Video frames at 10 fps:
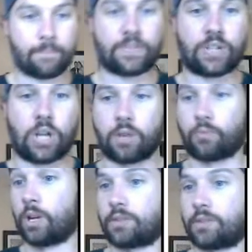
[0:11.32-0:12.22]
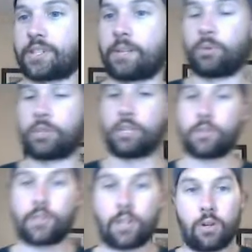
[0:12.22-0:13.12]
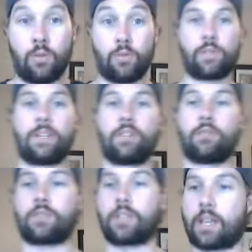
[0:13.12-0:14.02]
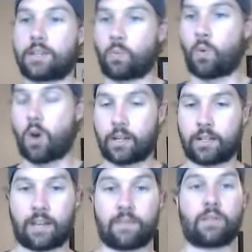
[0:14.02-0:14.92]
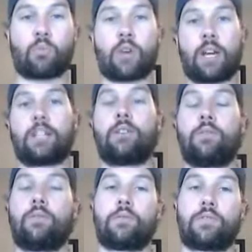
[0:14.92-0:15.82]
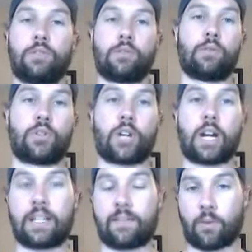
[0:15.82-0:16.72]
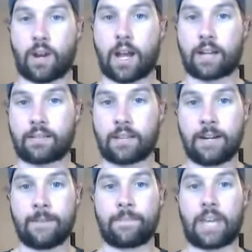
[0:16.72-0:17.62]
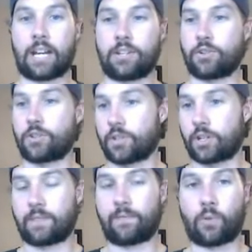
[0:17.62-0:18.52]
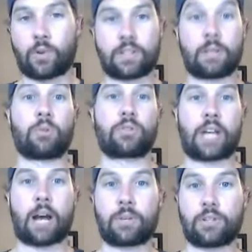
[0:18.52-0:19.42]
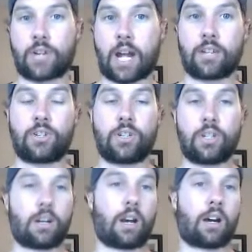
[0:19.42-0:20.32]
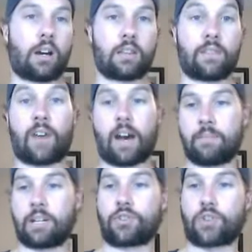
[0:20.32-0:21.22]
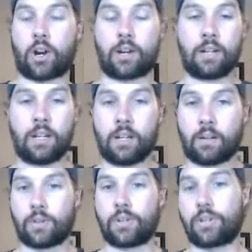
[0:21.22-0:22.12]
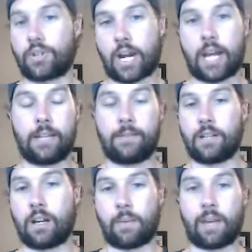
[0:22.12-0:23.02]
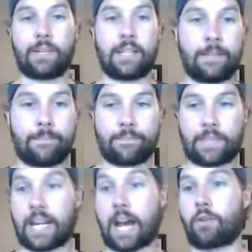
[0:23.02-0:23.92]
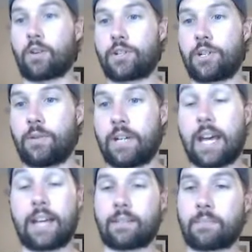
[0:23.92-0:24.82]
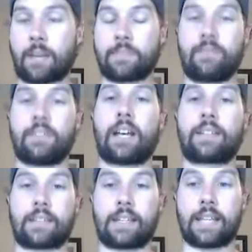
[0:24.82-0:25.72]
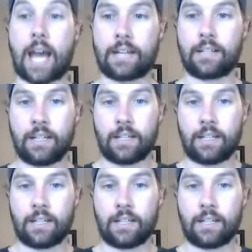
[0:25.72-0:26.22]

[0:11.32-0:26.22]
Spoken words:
So real simple to use. So who should be using this? One, if you're brand new to trading Forex and you're just looking for a simple scalping strategy on the 5-minute chart where you could trade, maybe an hour or two a day, sometimes even less than that,